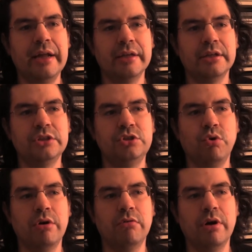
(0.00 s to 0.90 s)
had like a
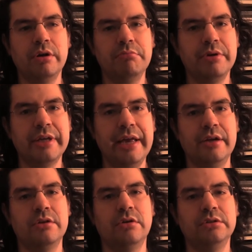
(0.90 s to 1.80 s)
short run but
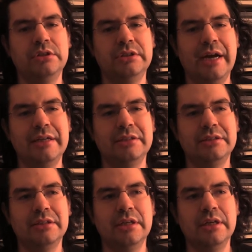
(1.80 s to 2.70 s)
gained a cult
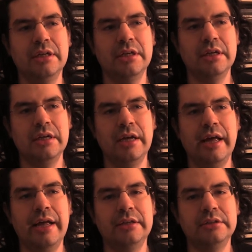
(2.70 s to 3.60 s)
status.
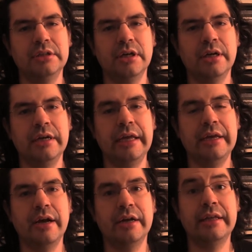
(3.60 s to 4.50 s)
And
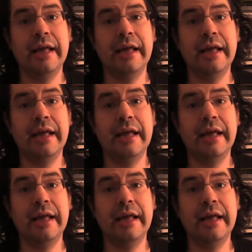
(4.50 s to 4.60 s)
it got